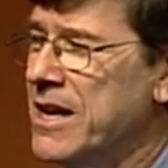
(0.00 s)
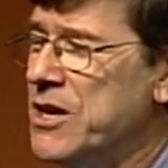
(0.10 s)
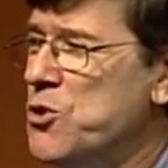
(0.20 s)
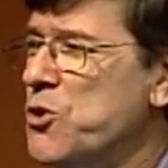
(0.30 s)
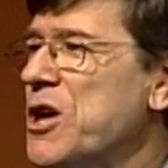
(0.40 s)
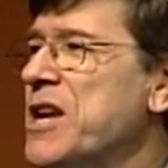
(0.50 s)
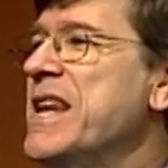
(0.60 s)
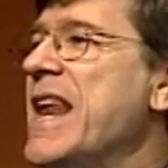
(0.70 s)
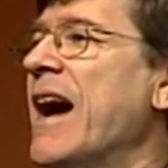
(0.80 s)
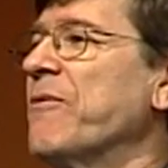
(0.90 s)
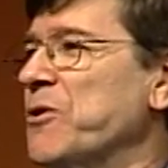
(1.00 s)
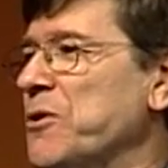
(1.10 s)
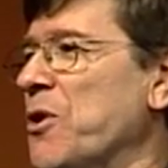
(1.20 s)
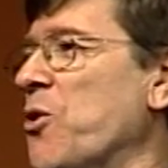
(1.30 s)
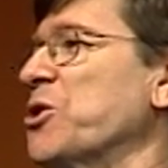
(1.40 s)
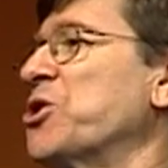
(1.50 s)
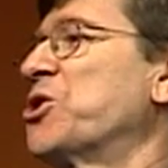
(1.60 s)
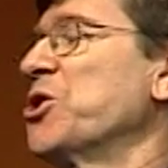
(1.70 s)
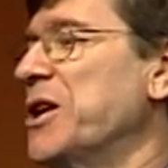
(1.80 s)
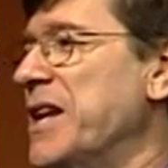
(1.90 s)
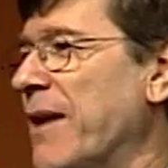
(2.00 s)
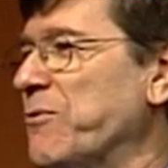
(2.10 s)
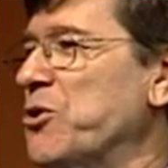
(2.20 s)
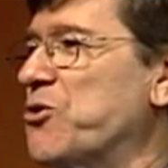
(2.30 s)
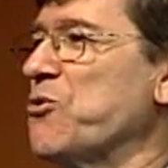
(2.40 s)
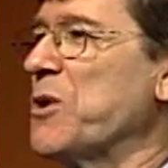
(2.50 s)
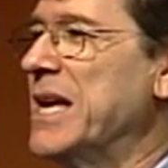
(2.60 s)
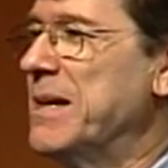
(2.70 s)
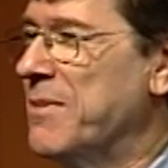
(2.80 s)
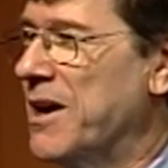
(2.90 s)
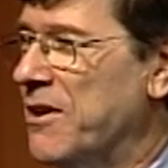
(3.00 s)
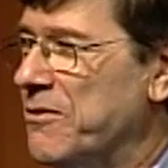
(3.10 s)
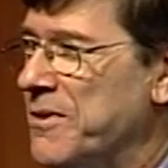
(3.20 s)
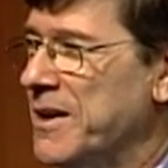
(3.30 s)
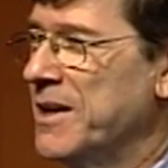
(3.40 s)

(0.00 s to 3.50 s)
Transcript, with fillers: you could never or should never dream of